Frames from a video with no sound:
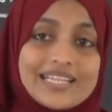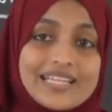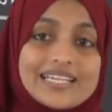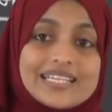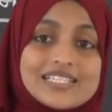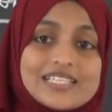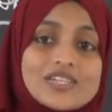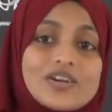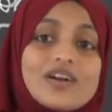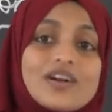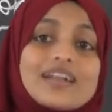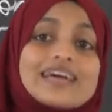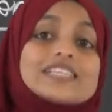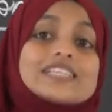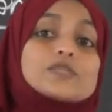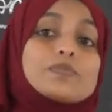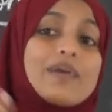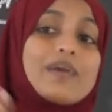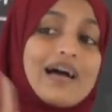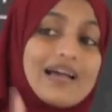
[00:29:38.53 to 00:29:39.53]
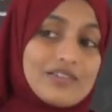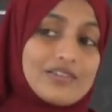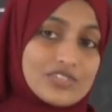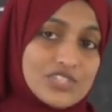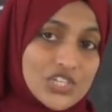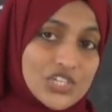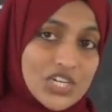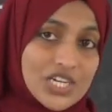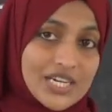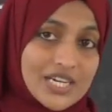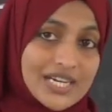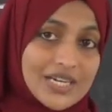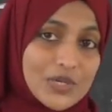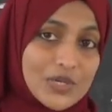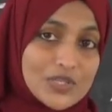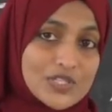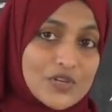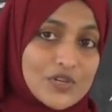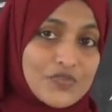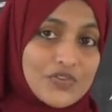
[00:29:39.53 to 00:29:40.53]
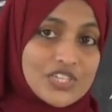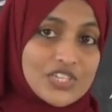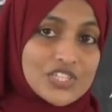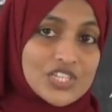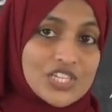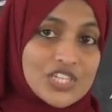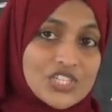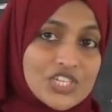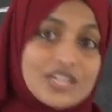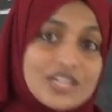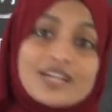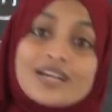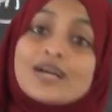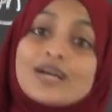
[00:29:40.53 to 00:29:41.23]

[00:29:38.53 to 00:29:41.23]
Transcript: that is called as biological nitrogen fixation.